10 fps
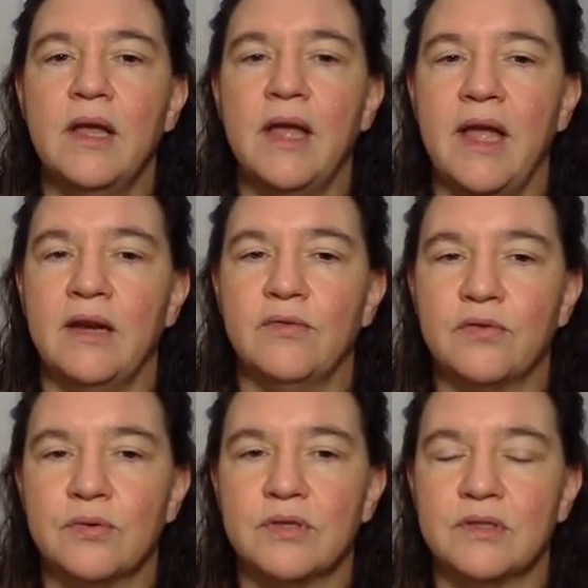And of
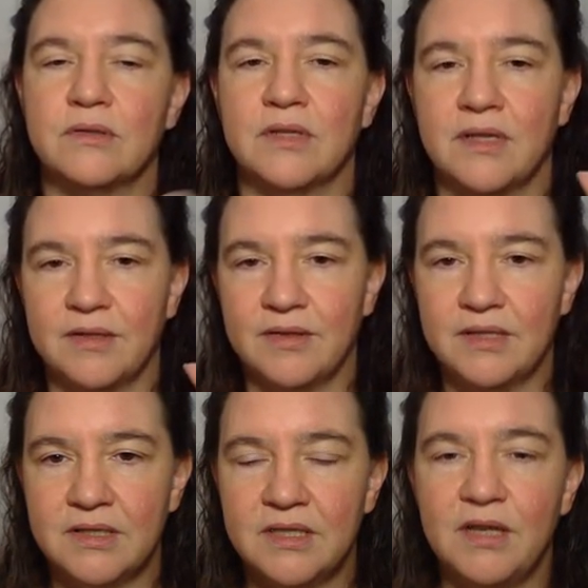course, uh, this
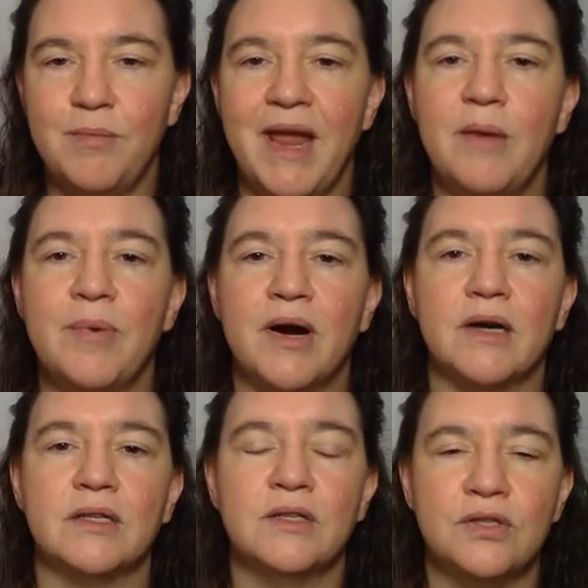is the main part.
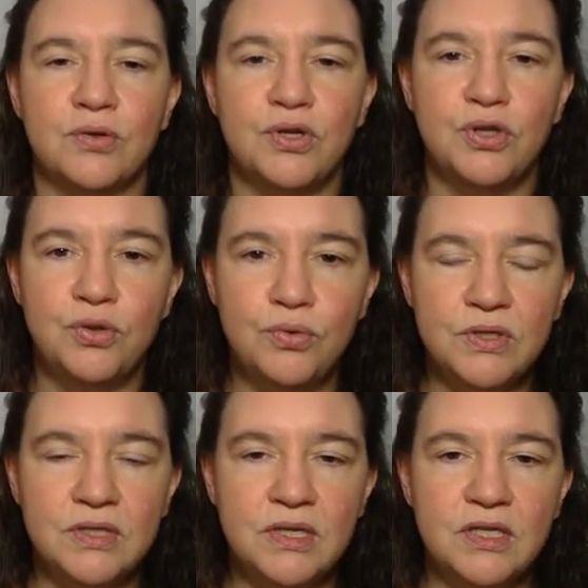So you do
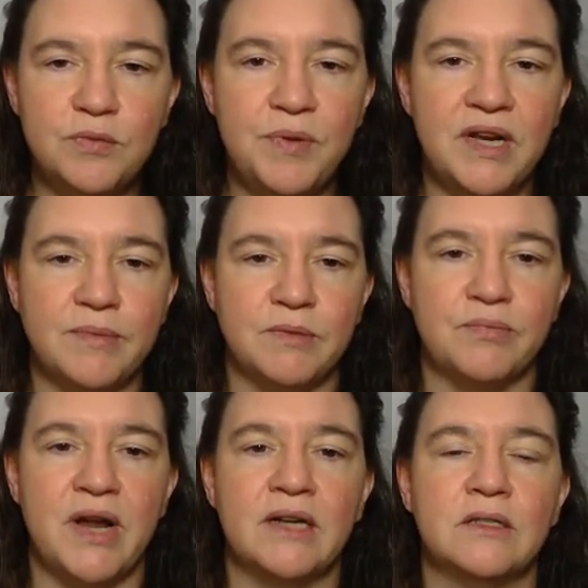see speedups in
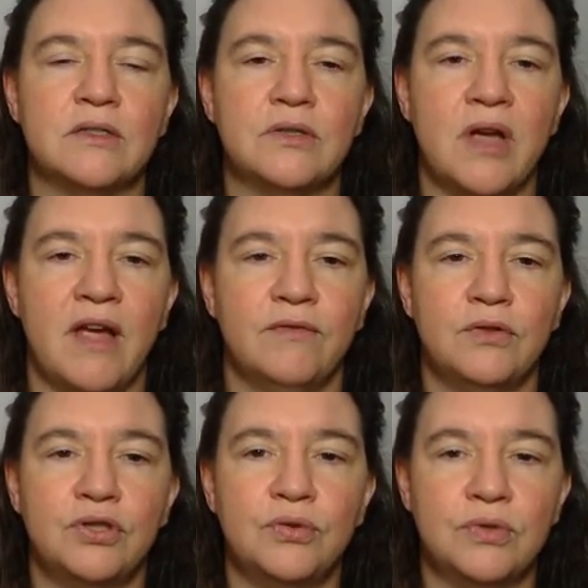practice. You have to
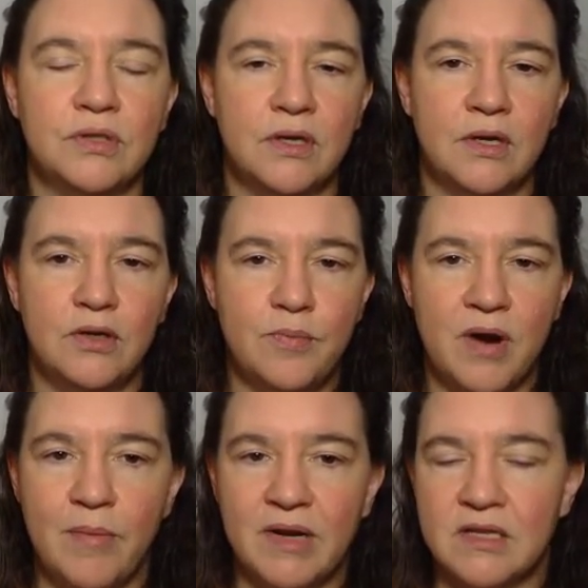choose your
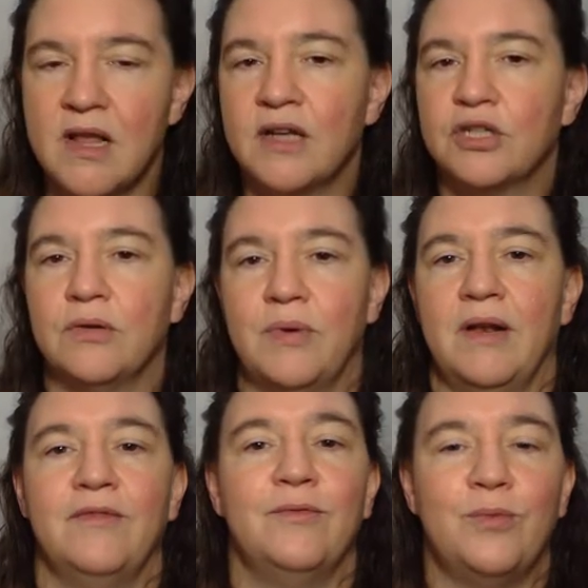parameters larger.
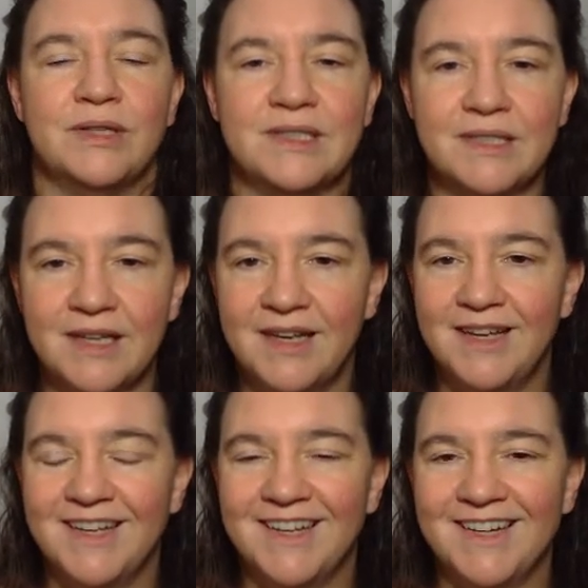Well, once
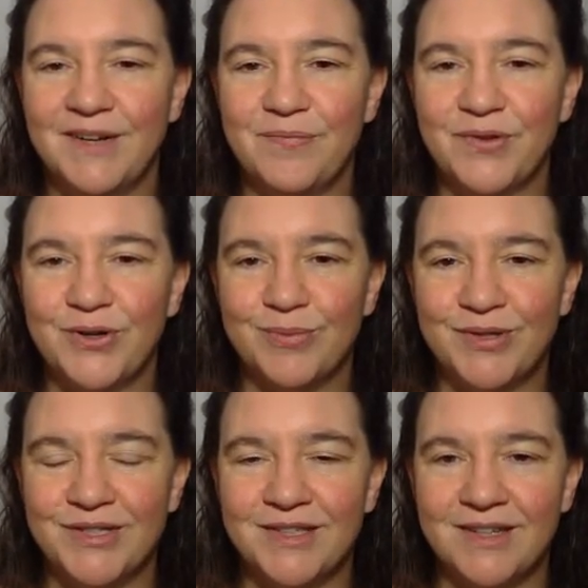um,
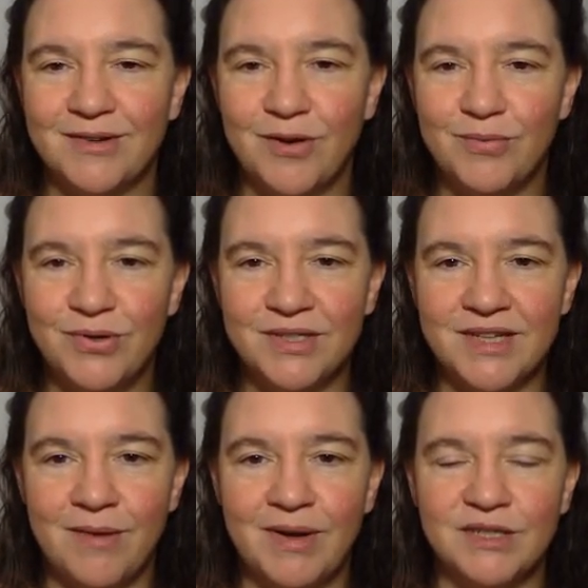cryptos, uh, computers
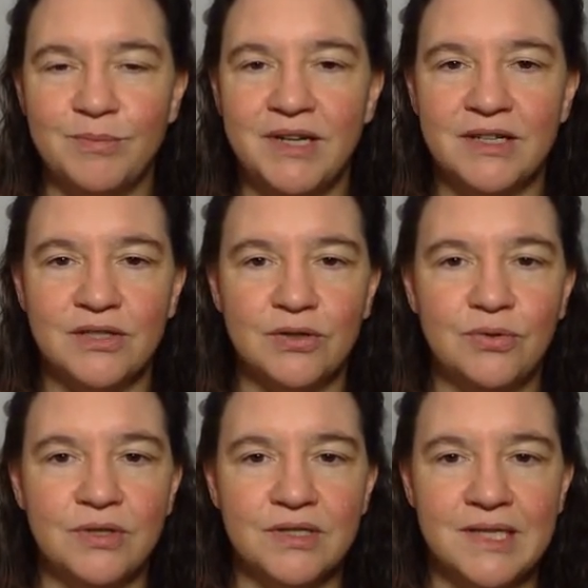are much bigger, so two
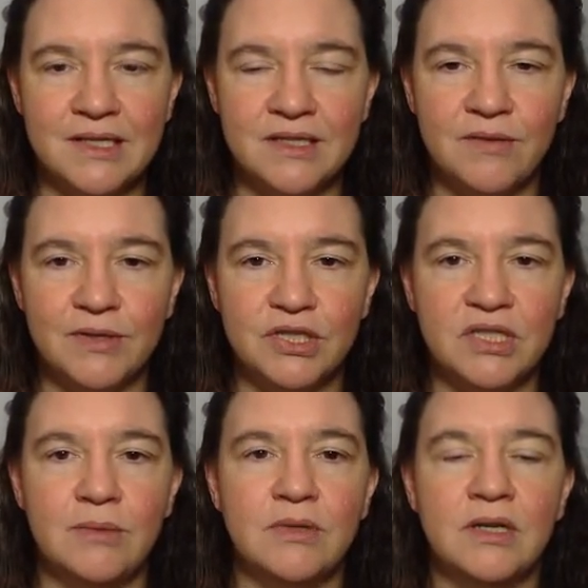to the sixty, which
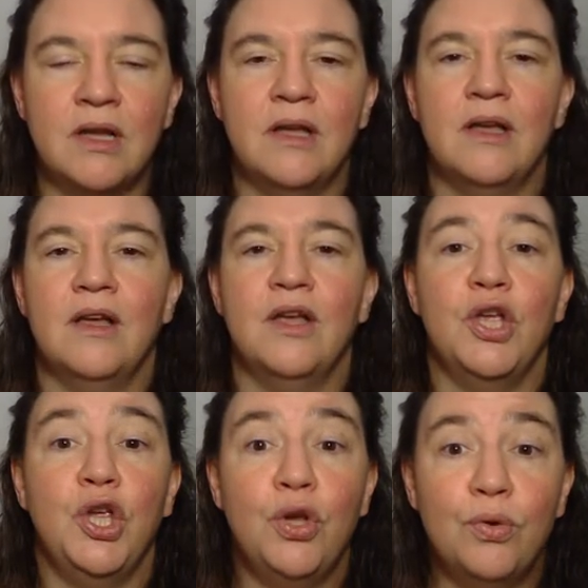seemed
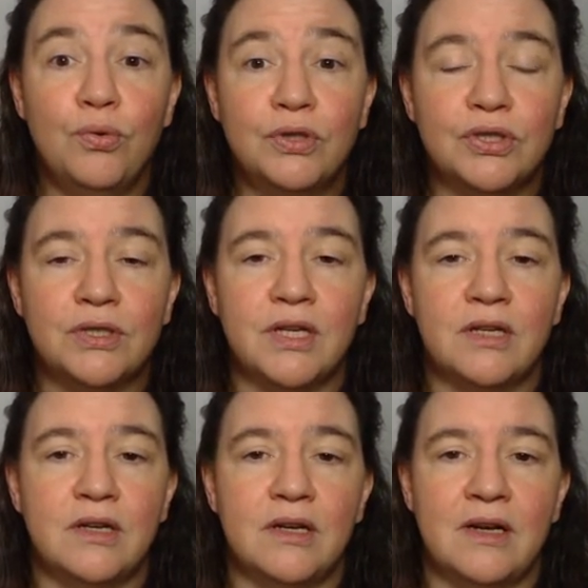huge
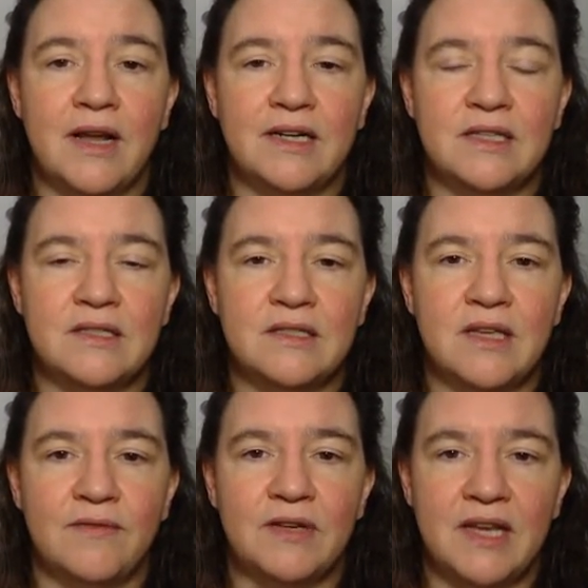in nineteen
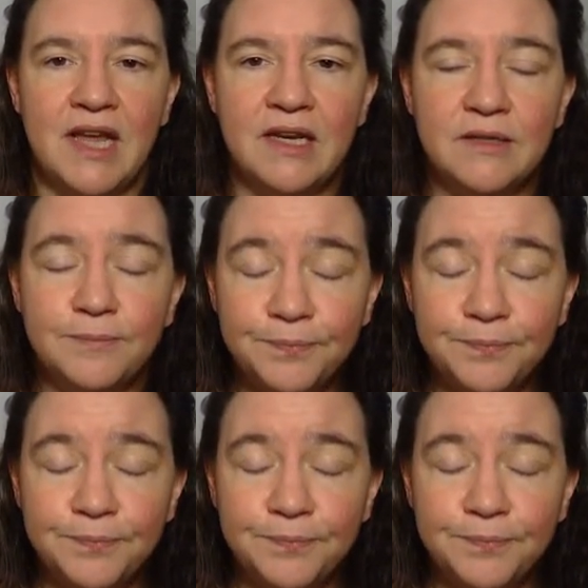seventy-eight,